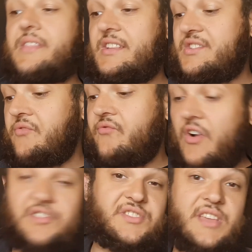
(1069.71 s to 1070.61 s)
That's the
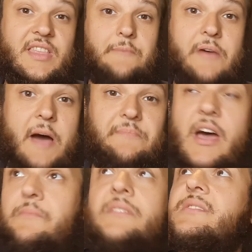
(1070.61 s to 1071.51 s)
first thing that popped out at me.